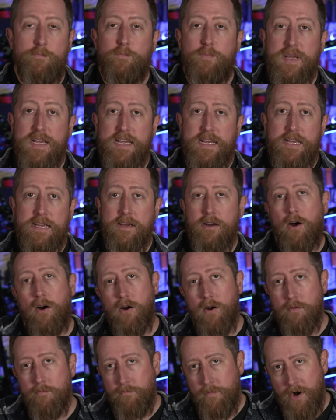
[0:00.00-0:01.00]
B,
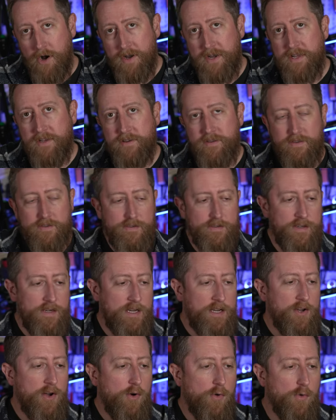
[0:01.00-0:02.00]
harmonics,
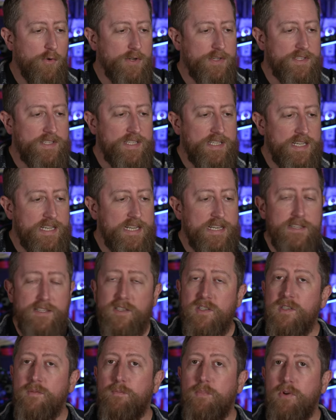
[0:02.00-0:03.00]
or C,
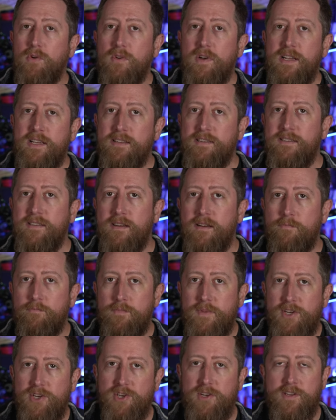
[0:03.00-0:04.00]
spurious
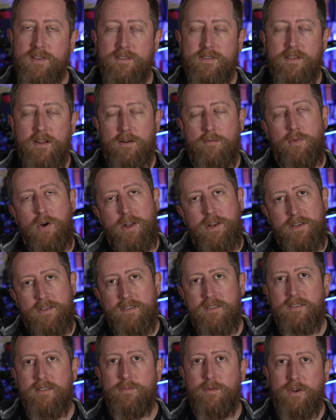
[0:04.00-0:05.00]
emissions.
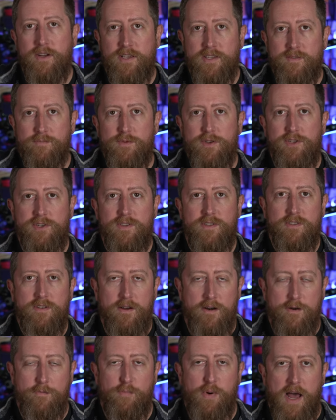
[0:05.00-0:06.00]
Harmonics and spurious emissions
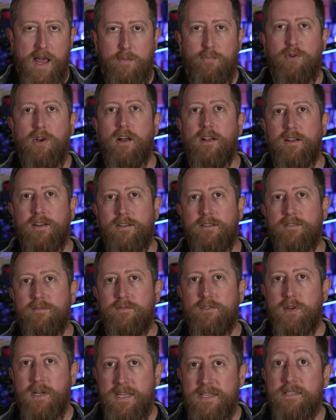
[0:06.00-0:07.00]
are a byproduct
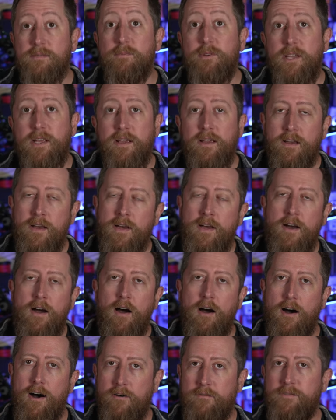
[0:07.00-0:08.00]
of transmitting,
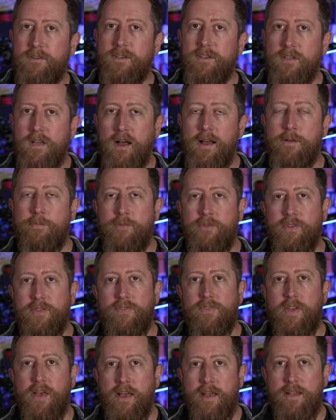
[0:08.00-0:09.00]
oftentimes the
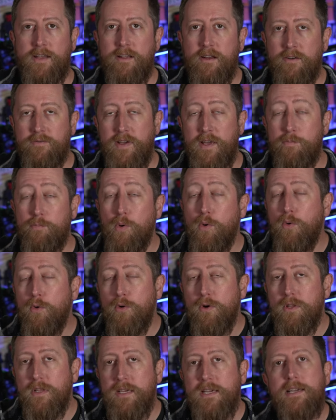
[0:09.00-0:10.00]
sign of a
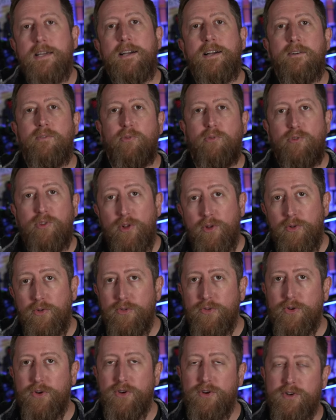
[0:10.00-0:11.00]
poorly
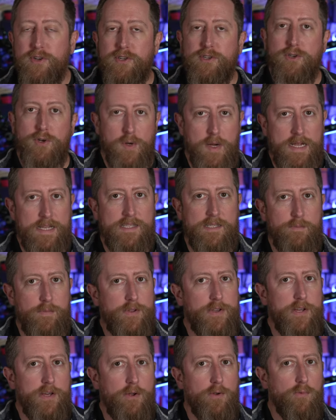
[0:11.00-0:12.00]
filtered
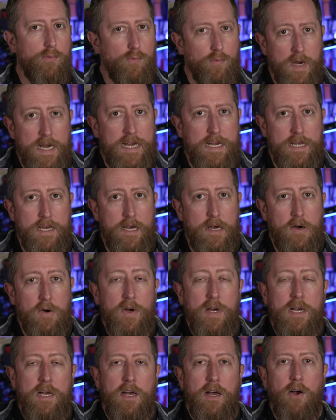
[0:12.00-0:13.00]
transmitting radio.
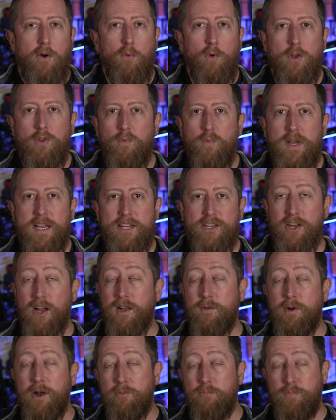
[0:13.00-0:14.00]
When we
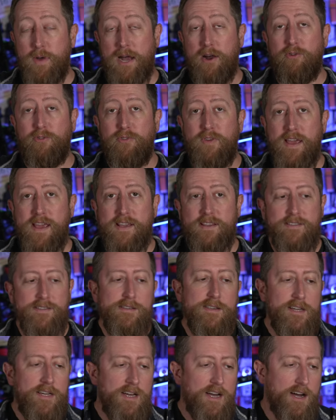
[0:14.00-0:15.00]
talk about
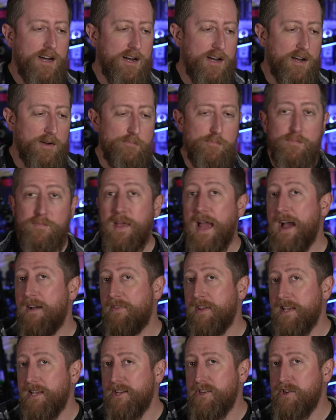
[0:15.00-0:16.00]
Baofengs um,
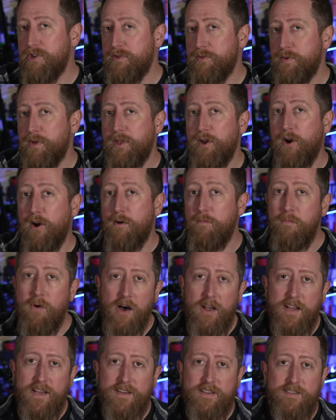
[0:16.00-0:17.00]
having issues with
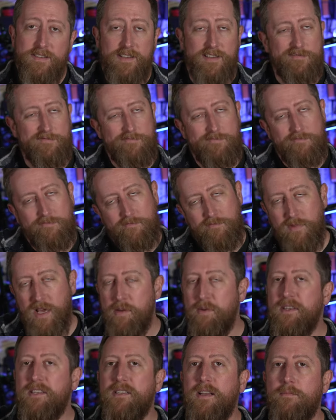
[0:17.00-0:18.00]
harmonics and
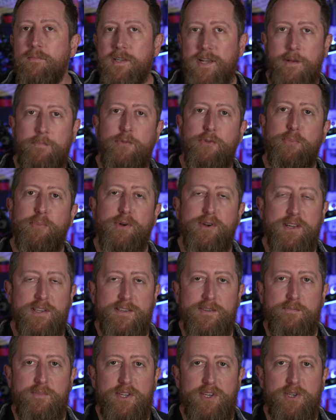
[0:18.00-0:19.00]
maybe sometimes
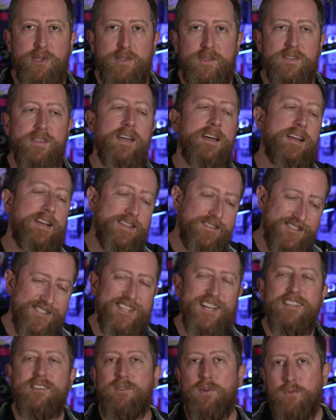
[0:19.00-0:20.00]
spurious emissions,
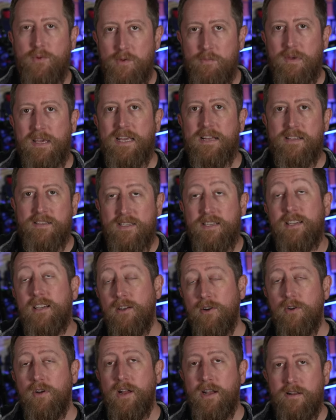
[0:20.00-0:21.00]
that's what we mean, is it
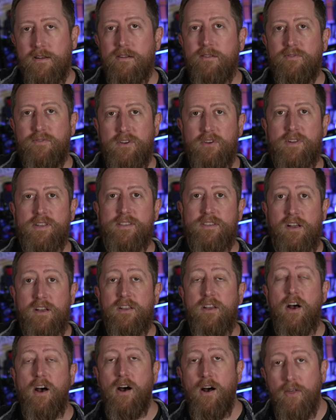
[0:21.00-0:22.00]
can create interference
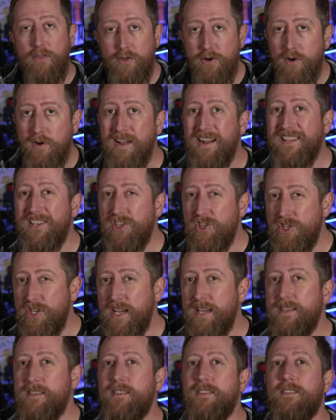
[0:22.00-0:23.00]
on other
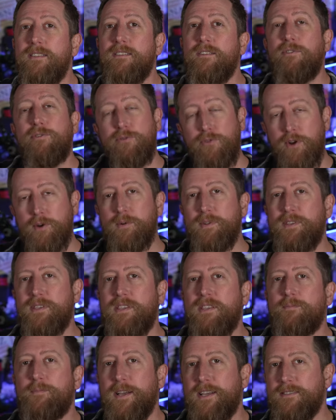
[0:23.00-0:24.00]
adjacent
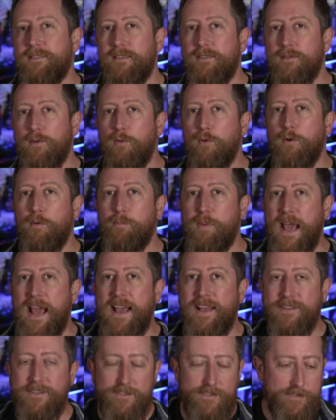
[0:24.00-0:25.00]
frequency spaces or
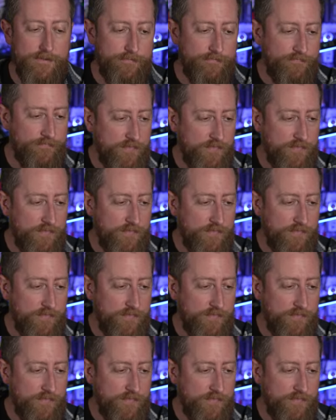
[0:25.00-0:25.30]
bands.